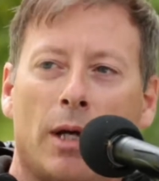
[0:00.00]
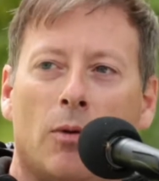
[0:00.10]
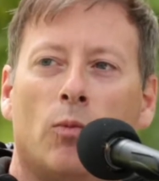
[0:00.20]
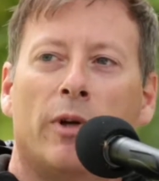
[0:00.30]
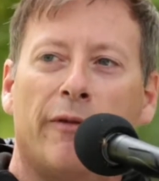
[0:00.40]

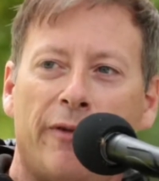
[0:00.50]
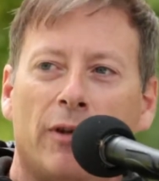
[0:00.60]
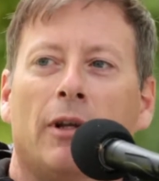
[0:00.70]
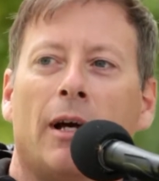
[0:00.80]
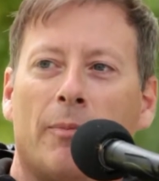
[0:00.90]
we
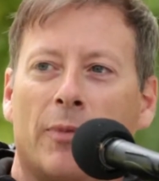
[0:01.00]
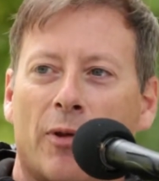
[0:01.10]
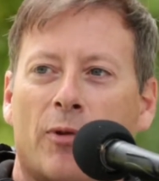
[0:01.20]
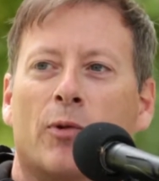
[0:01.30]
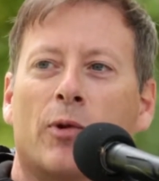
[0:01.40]
fill up the
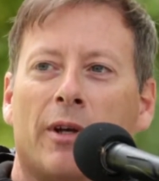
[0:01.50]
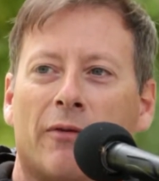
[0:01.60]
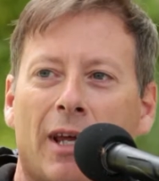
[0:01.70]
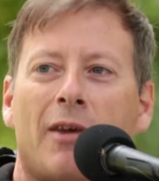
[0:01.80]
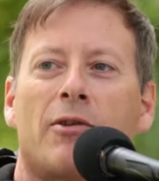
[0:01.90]
story
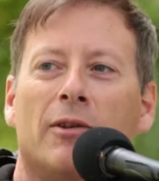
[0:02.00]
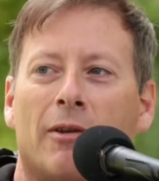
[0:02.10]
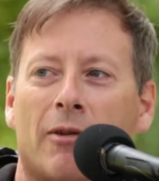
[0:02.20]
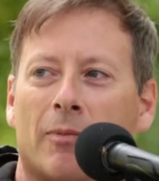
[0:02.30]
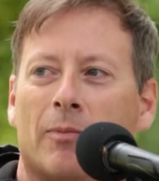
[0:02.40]
of
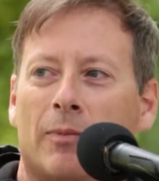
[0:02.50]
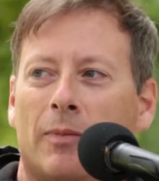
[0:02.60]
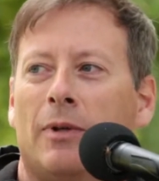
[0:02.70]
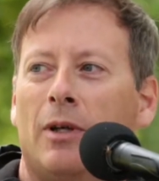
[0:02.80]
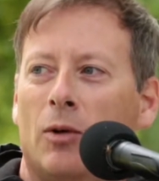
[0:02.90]
nationalism,
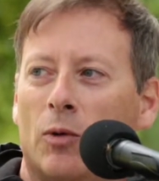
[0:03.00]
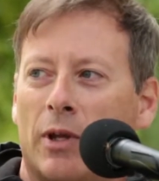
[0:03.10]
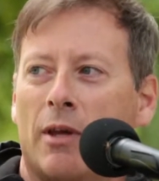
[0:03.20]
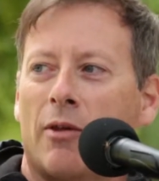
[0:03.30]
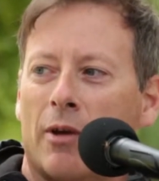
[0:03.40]
or
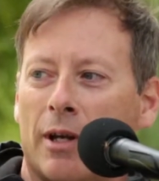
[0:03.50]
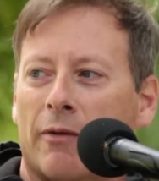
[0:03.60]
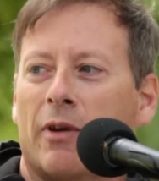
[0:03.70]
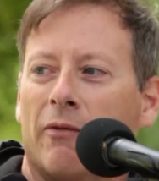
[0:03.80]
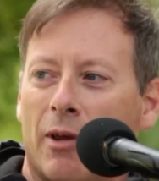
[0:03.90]
these kind
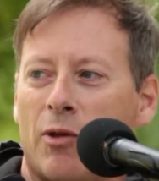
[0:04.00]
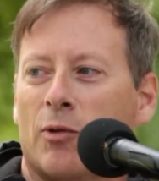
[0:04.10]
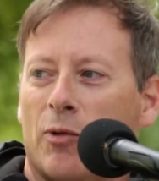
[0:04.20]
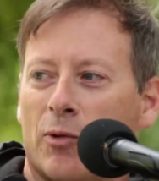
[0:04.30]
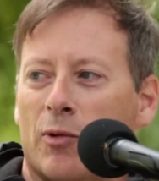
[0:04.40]
of
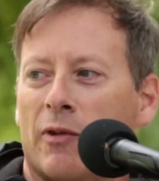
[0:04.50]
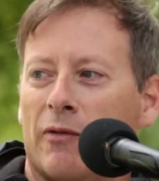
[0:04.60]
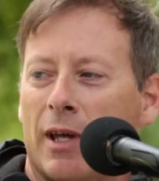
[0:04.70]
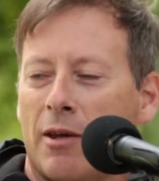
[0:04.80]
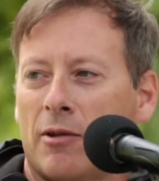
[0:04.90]
conventional stories of
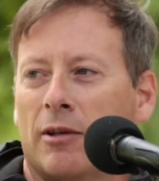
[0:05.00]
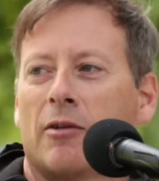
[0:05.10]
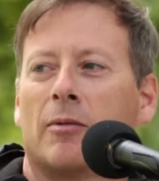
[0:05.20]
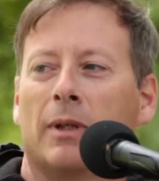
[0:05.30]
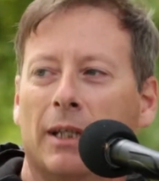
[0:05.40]

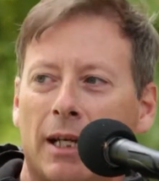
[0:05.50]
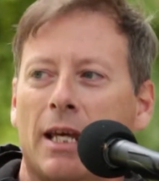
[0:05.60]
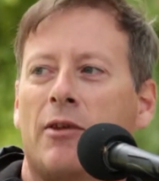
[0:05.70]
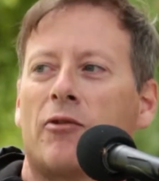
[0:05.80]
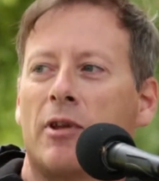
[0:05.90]
nationalism and
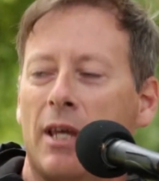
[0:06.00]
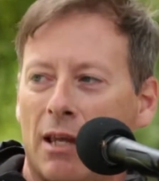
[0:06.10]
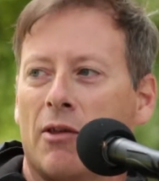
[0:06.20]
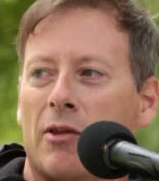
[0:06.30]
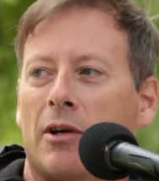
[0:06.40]
linear histories
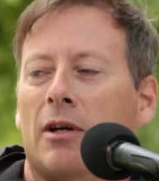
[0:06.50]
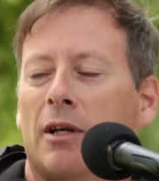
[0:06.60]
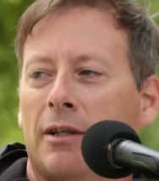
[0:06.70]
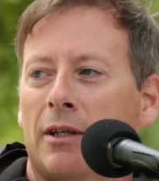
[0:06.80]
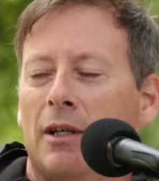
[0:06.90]

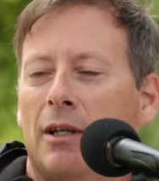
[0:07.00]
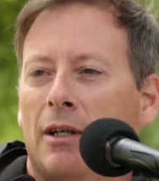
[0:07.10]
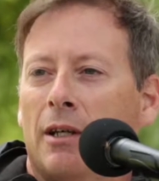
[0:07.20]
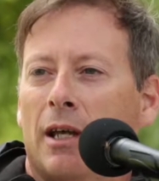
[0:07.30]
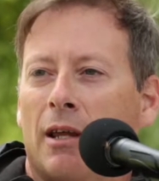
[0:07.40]
inside
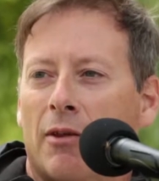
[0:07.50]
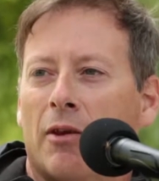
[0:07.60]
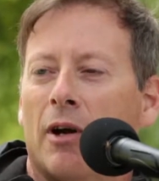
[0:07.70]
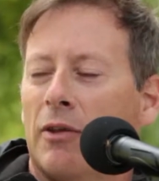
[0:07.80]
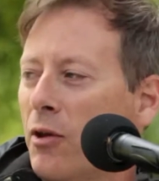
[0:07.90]

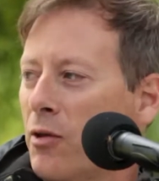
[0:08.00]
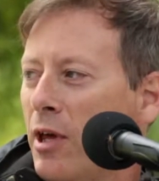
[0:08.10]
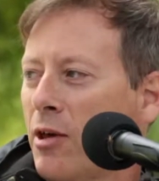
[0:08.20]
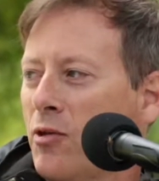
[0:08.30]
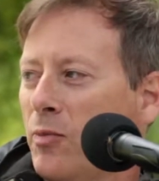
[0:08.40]
those
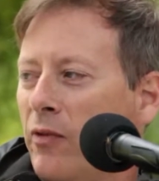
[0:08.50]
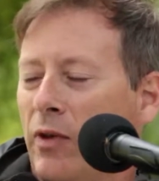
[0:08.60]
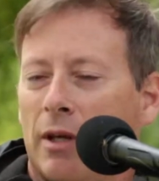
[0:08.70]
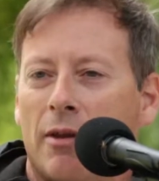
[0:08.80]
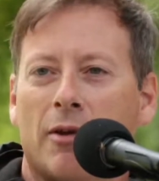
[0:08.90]
national
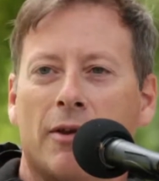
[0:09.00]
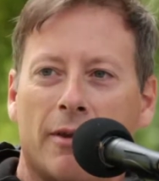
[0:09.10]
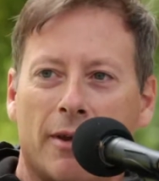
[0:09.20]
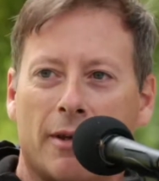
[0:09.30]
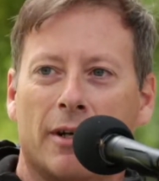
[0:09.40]
pavilions. So
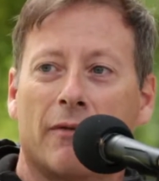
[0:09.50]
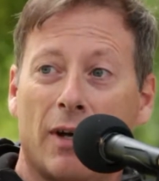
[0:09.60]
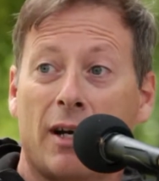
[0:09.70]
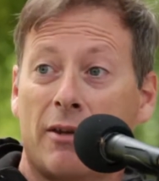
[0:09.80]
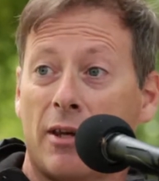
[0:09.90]
there's this kind of
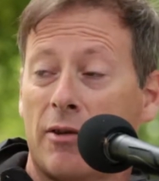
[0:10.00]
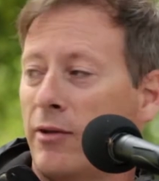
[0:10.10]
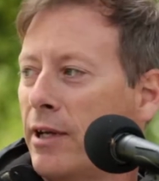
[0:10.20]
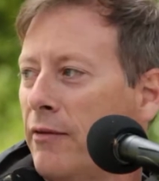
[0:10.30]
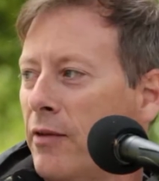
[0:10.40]

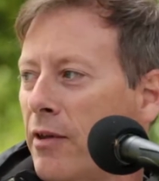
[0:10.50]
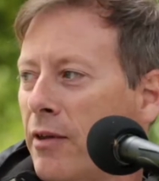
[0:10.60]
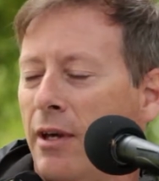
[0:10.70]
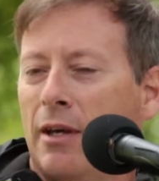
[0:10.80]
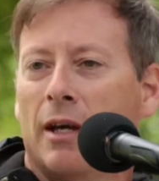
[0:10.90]
architectural edifice,
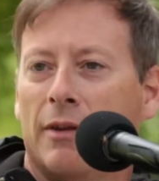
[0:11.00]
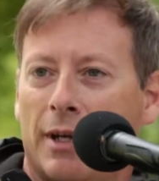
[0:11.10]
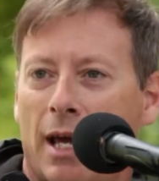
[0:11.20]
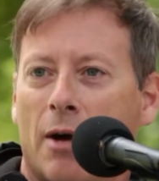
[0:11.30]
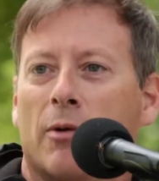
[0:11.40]
and
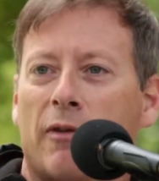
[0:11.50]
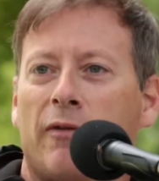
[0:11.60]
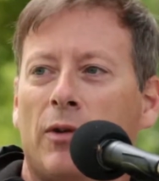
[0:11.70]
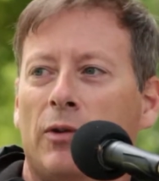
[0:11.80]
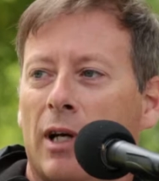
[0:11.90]
then how it's
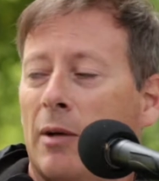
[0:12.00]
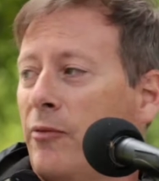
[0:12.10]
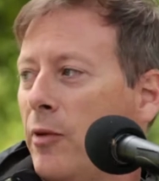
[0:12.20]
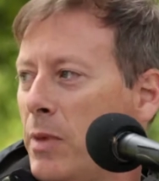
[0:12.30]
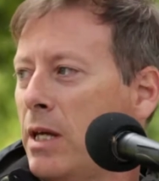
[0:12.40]
filled up.
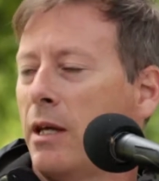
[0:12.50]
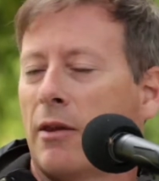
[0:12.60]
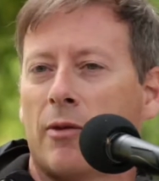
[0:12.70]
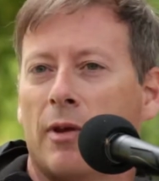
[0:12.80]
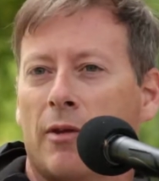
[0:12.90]
For me,
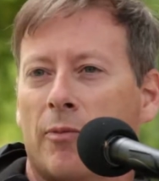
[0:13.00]
it's